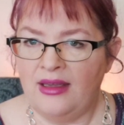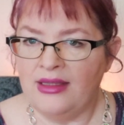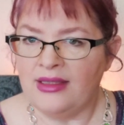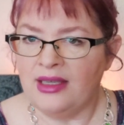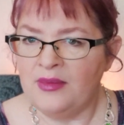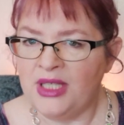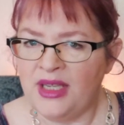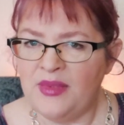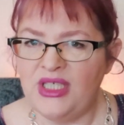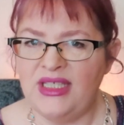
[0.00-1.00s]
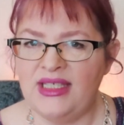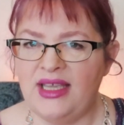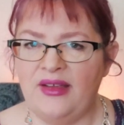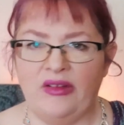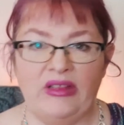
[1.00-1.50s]
Sometimes she
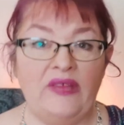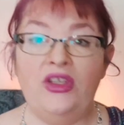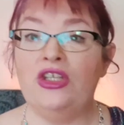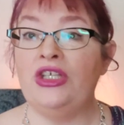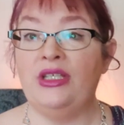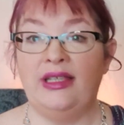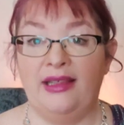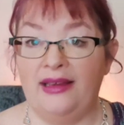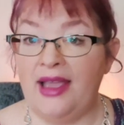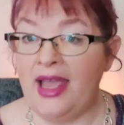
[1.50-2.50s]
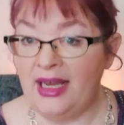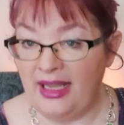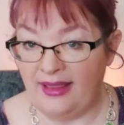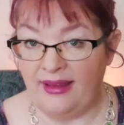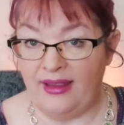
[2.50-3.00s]
said Olivia couldn't eat
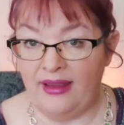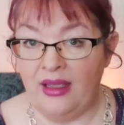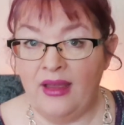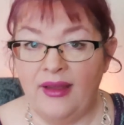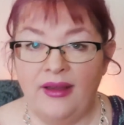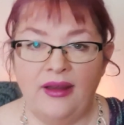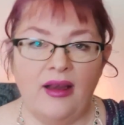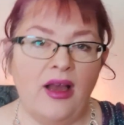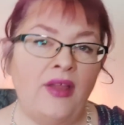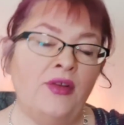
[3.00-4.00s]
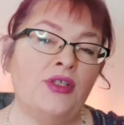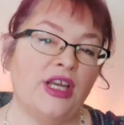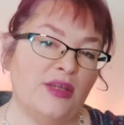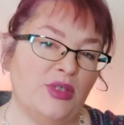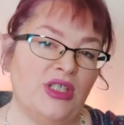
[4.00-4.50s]
anything. Other
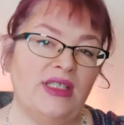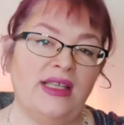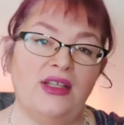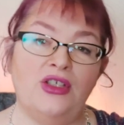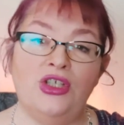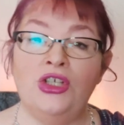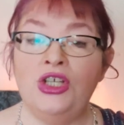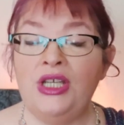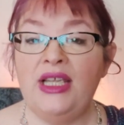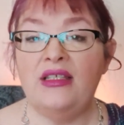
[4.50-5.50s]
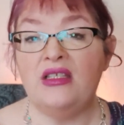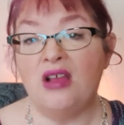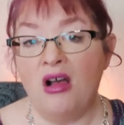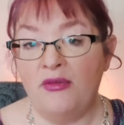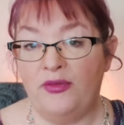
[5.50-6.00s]
times she said she could eat
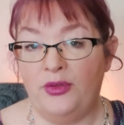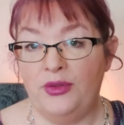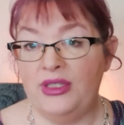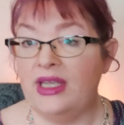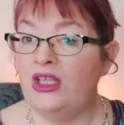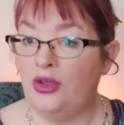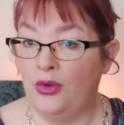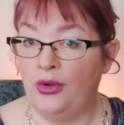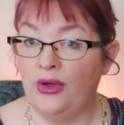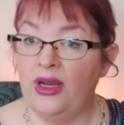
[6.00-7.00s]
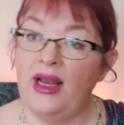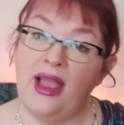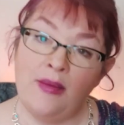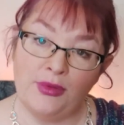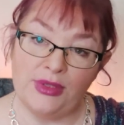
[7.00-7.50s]
soft foods like yogurt and
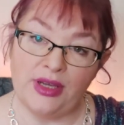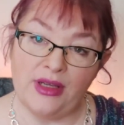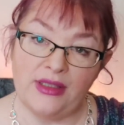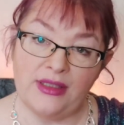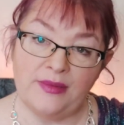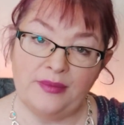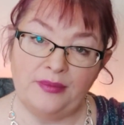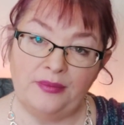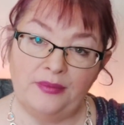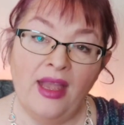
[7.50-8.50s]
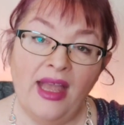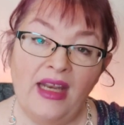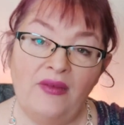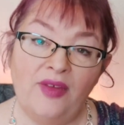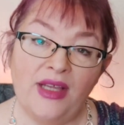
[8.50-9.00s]
applesauce.
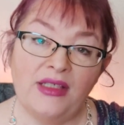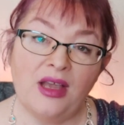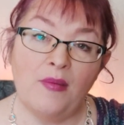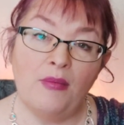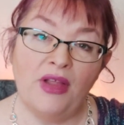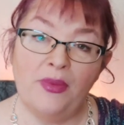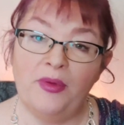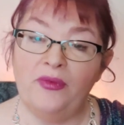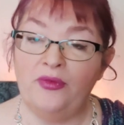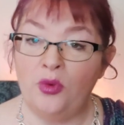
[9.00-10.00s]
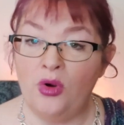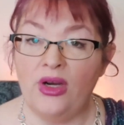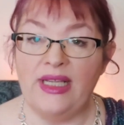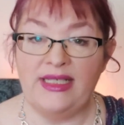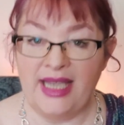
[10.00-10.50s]
And in fact, a month
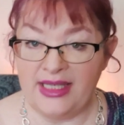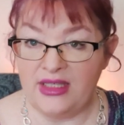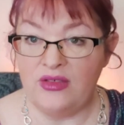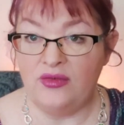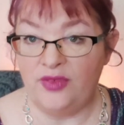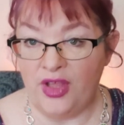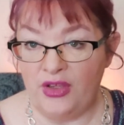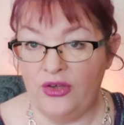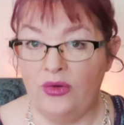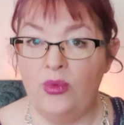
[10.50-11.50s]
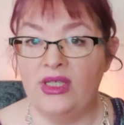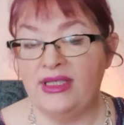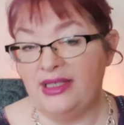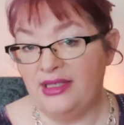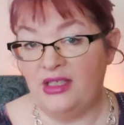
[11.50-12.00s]
before intestinal failure
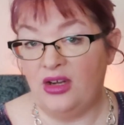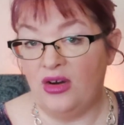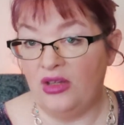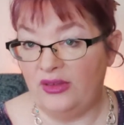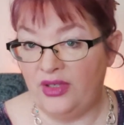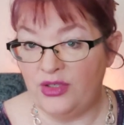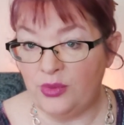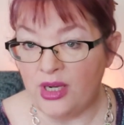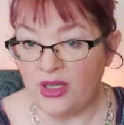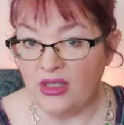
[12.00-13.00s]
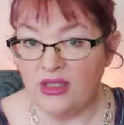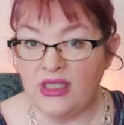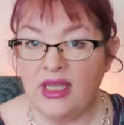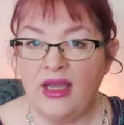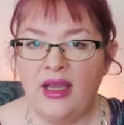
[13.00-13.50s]
was listed on Olivia's
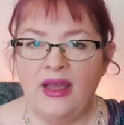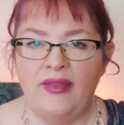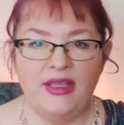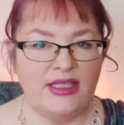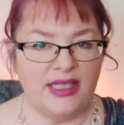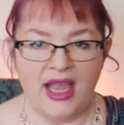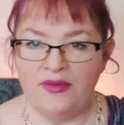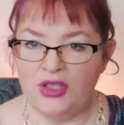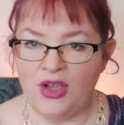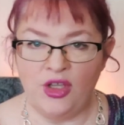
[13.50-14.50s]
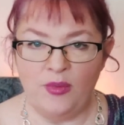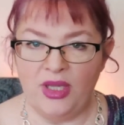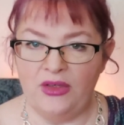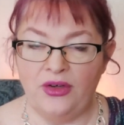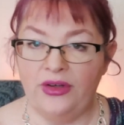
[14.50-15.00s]
records, the staff
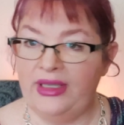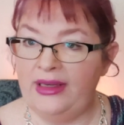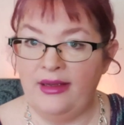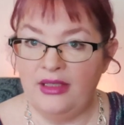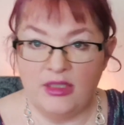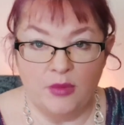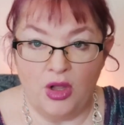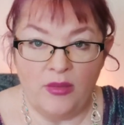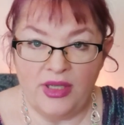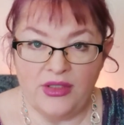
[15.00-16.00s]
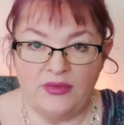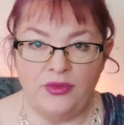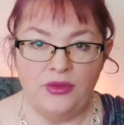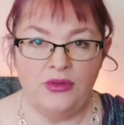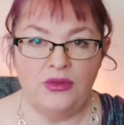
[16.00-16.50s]
documented her eating small amounts of
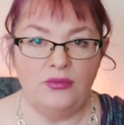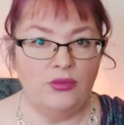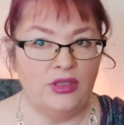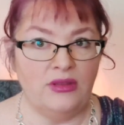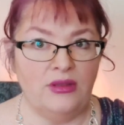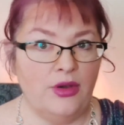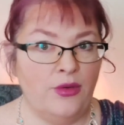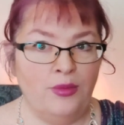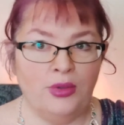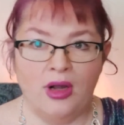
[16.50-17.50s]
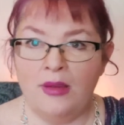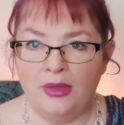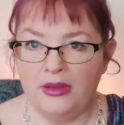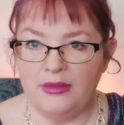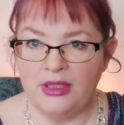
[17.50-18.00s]
food with no
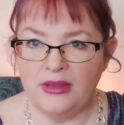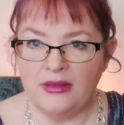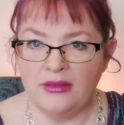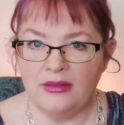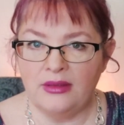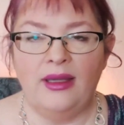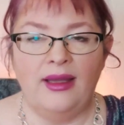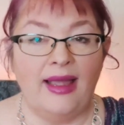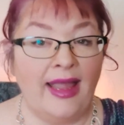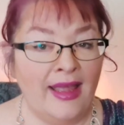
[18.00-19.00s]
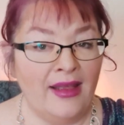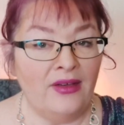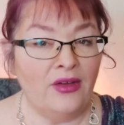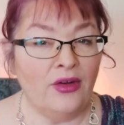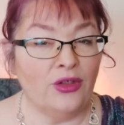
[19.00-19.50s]
problems.
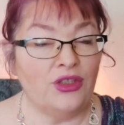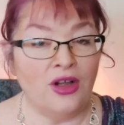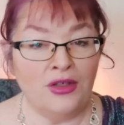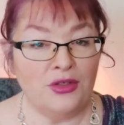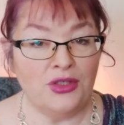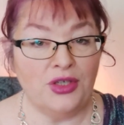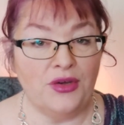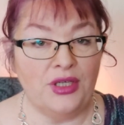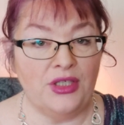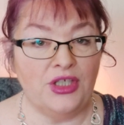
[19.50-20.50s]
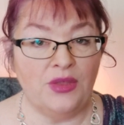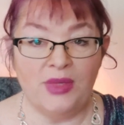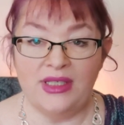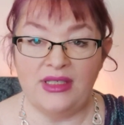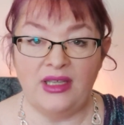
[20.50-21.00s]
And her doctors noted she
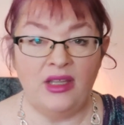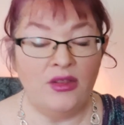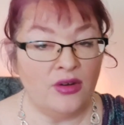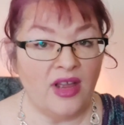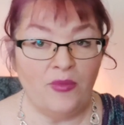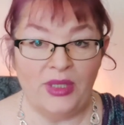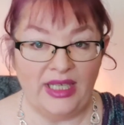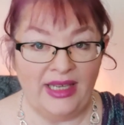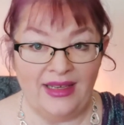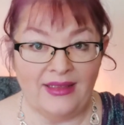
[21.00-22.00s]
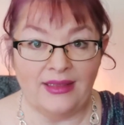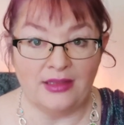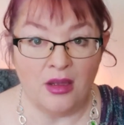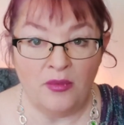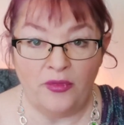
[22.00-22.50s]
must either have been eating
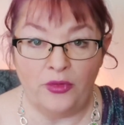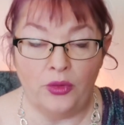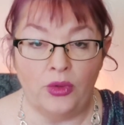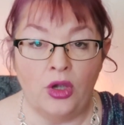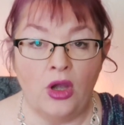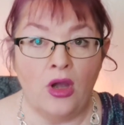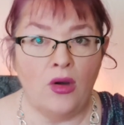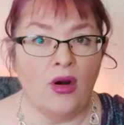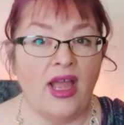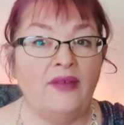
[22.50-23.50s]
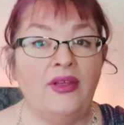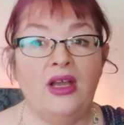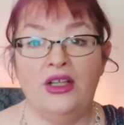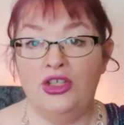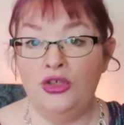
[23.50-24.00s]
some food or have an
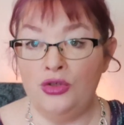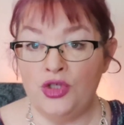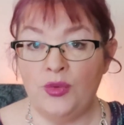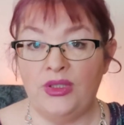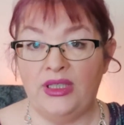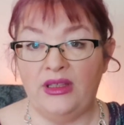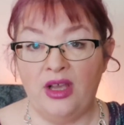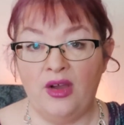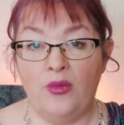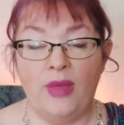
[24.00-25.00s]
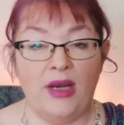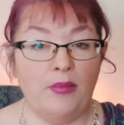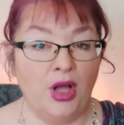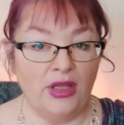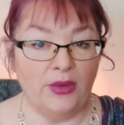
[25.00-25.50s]
unusually low
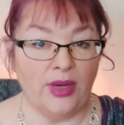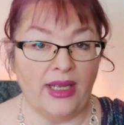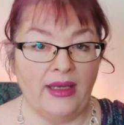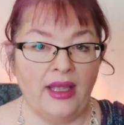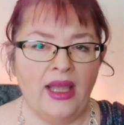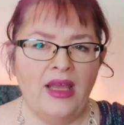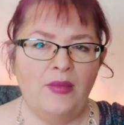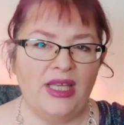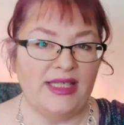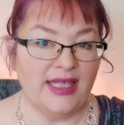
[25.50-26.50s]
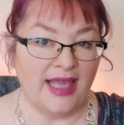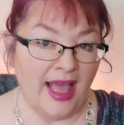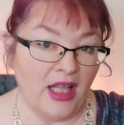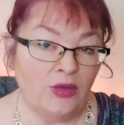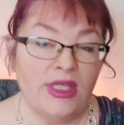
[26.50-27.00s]
metabolic rate because the
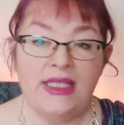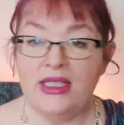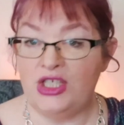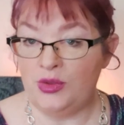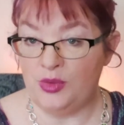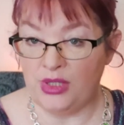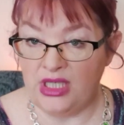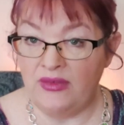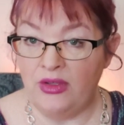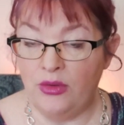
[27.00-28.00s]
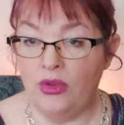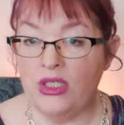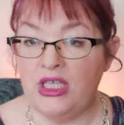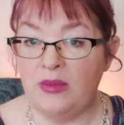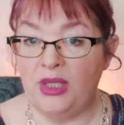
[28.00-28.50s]
calories that she was receiving through her
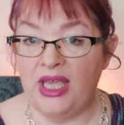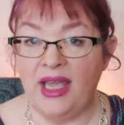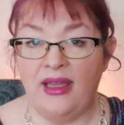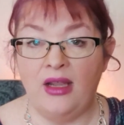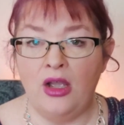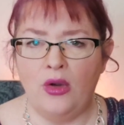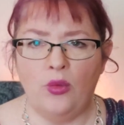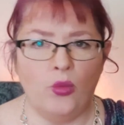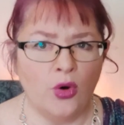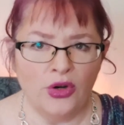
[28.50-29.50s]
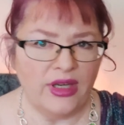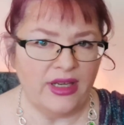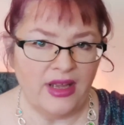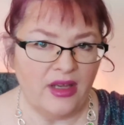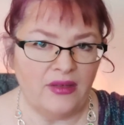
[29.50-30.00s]
TPN weren't
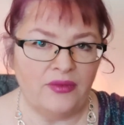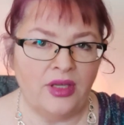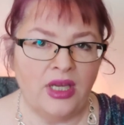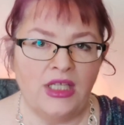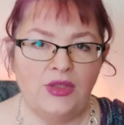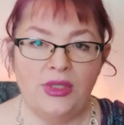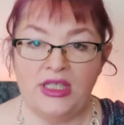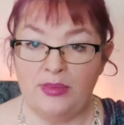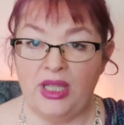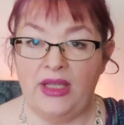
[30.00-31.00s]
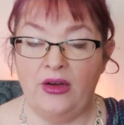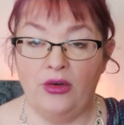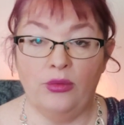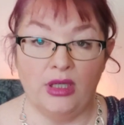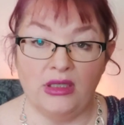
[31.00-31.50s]
enough to explain
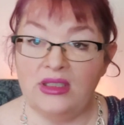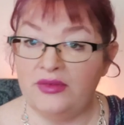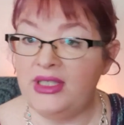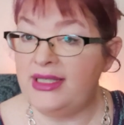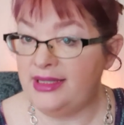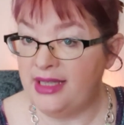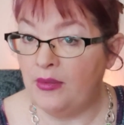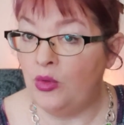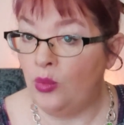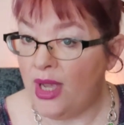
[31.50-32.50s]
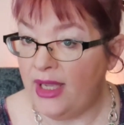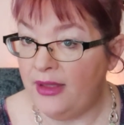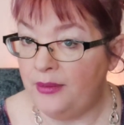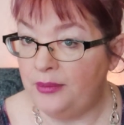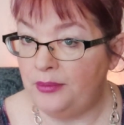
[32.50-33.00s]
her relatively stable weight.